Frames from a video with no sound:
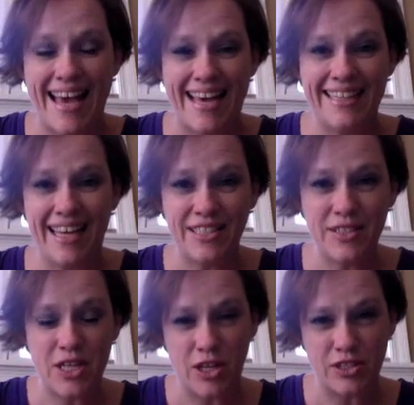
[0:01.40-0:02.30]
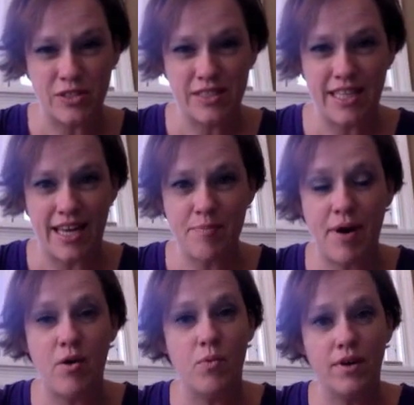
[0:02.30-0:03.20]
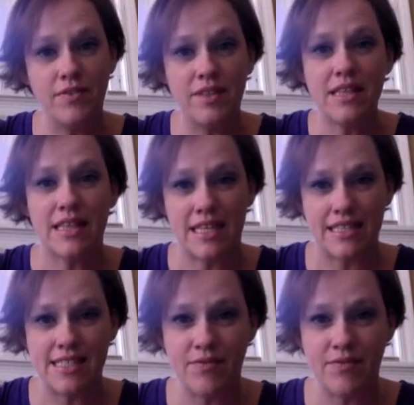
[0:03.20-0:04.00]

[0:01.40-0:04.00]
I'd like to talk to you today about one of the things